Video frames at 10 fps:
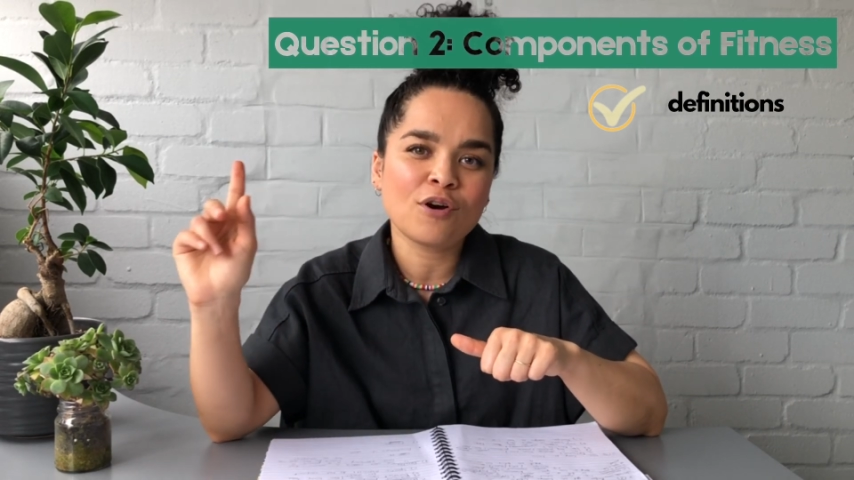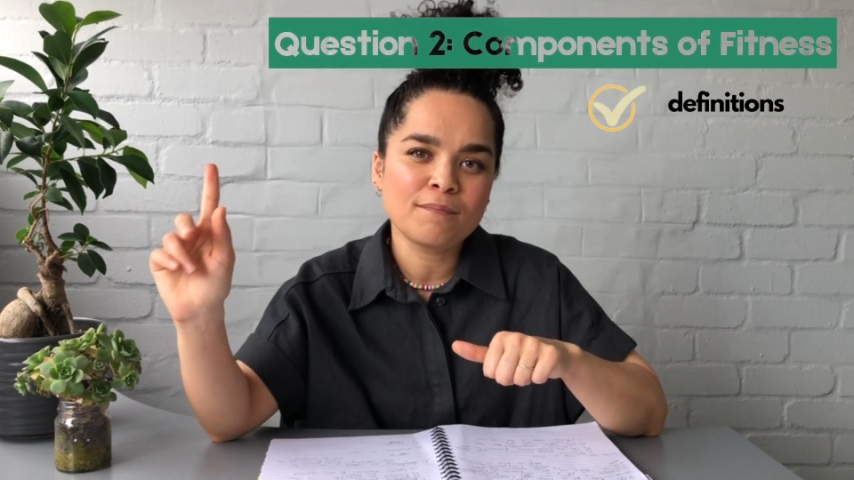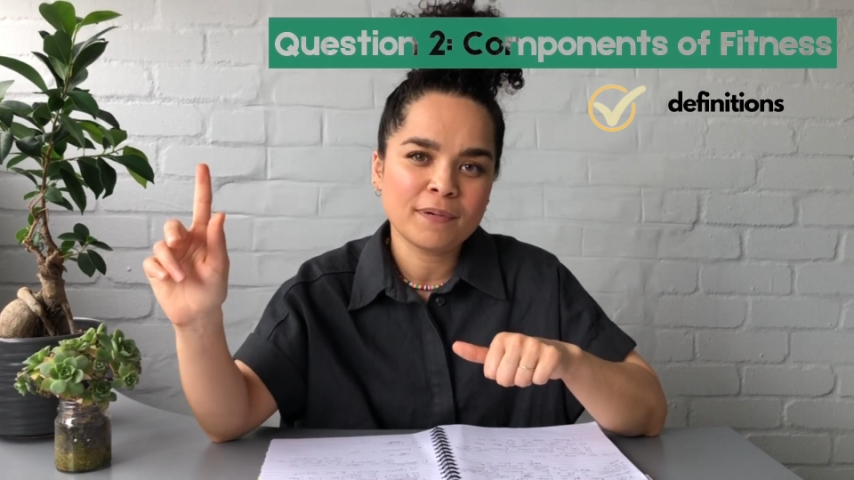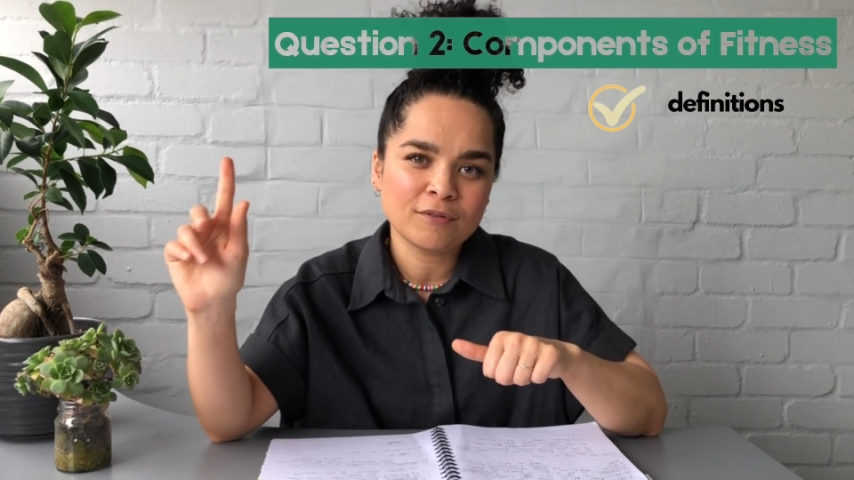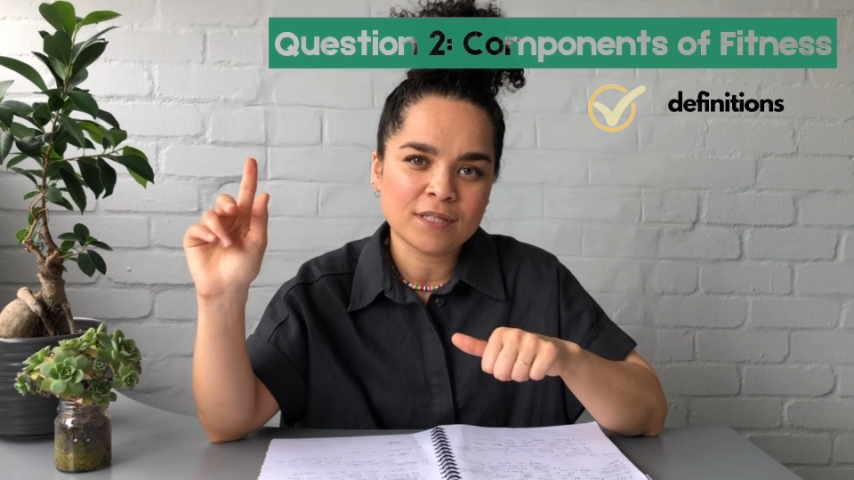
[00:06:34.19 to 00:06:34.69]

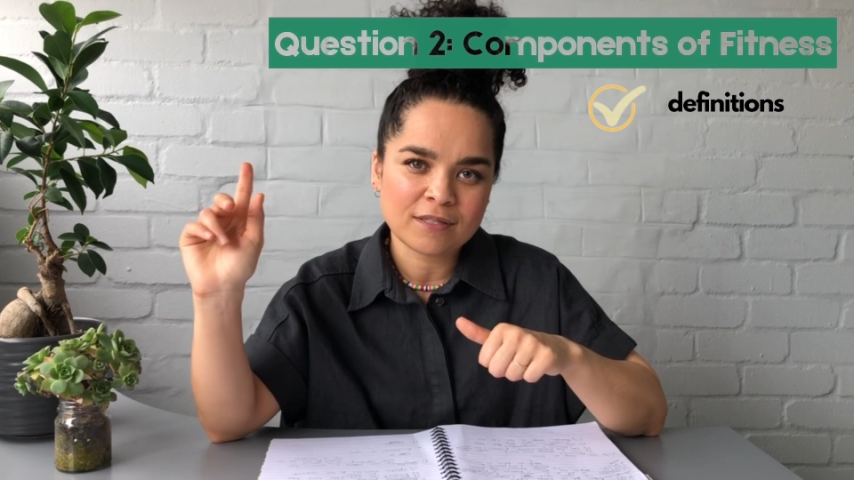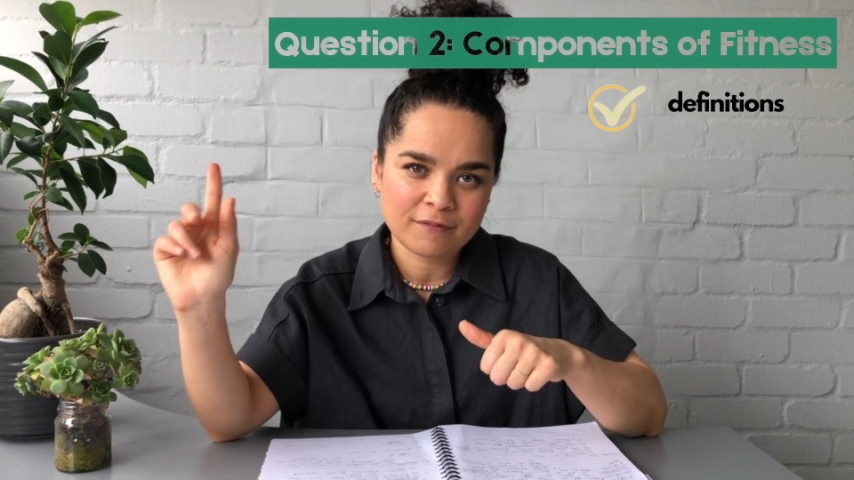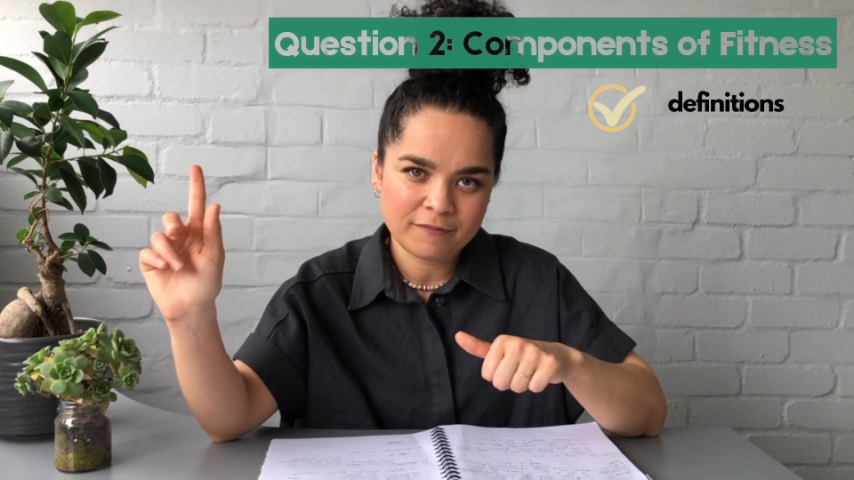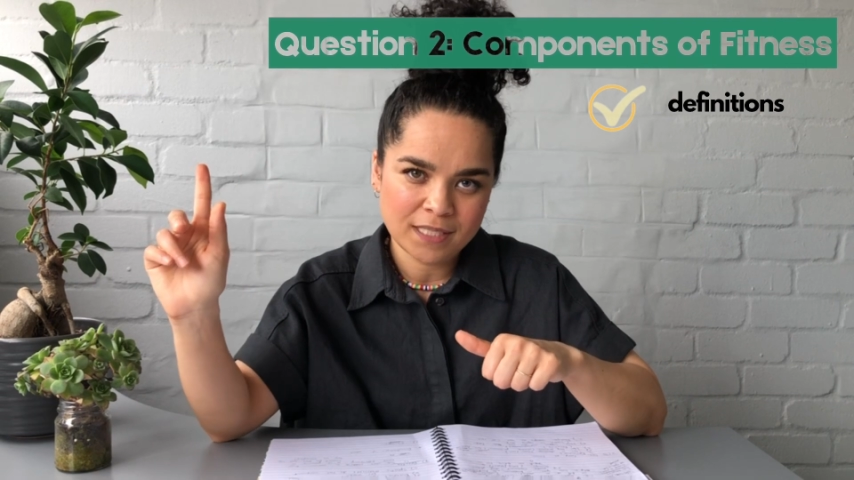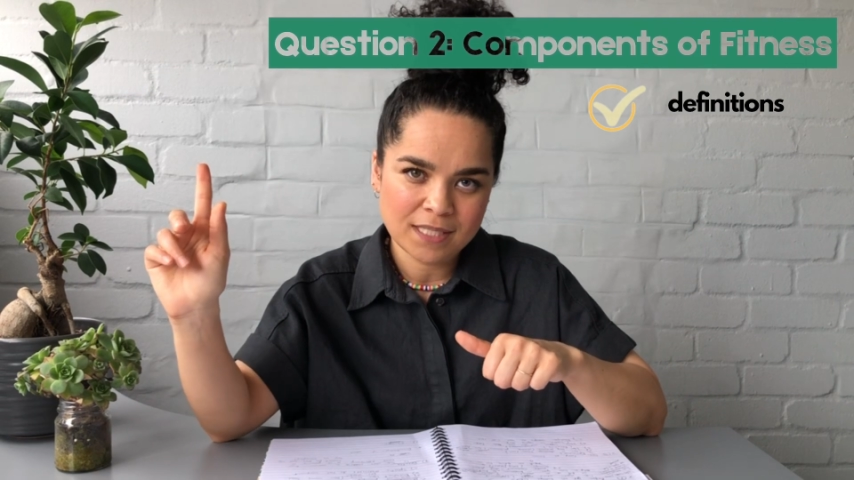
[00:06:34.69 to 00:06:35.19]
components
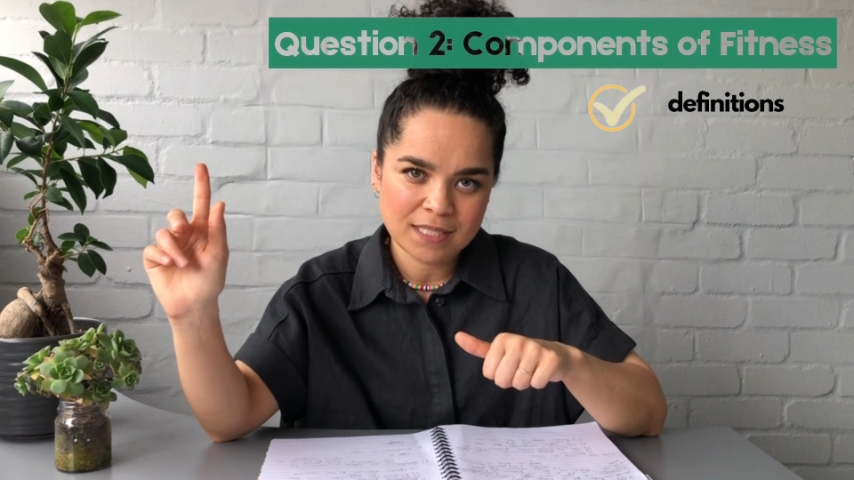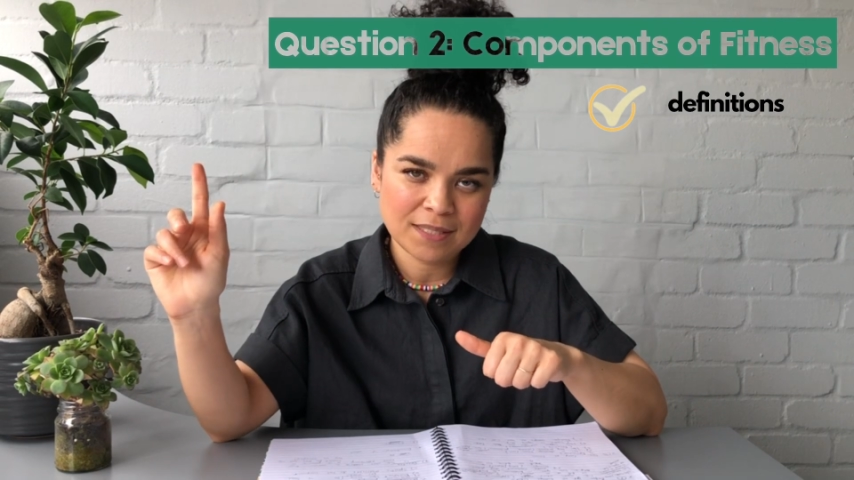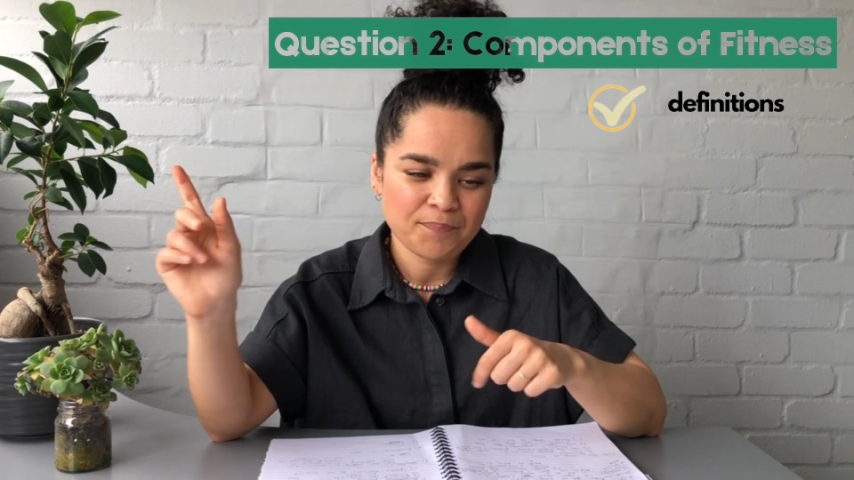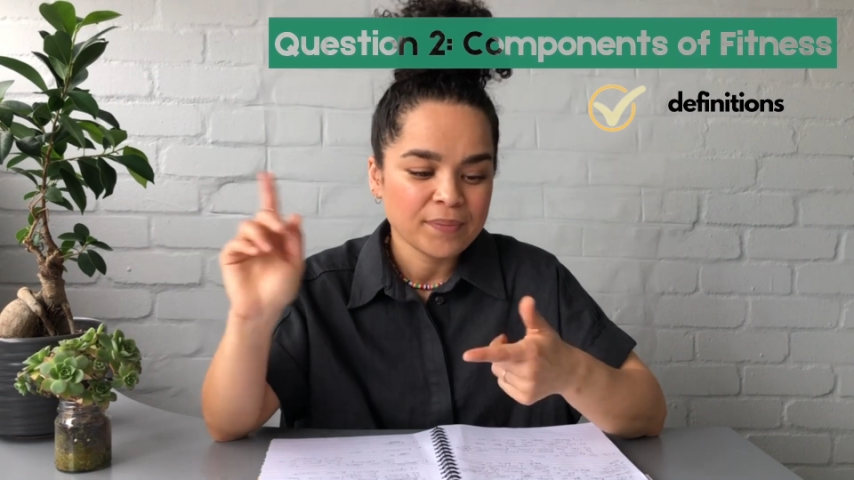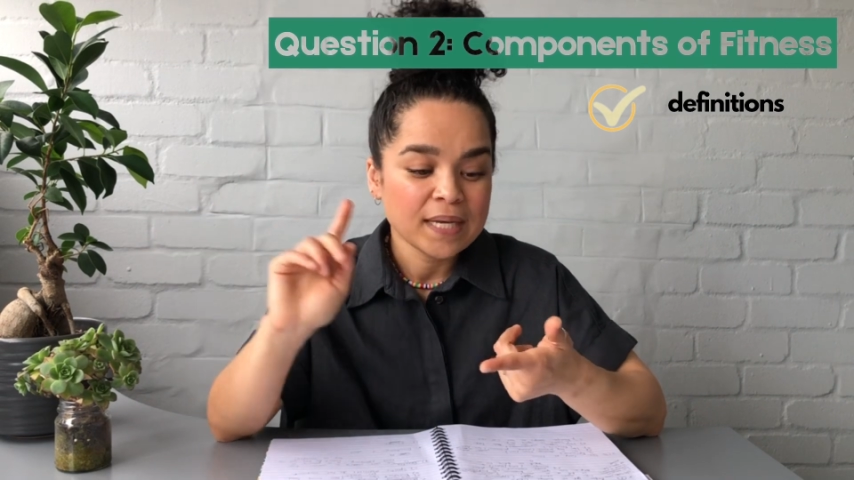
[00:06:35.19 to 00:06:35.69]
of fitness.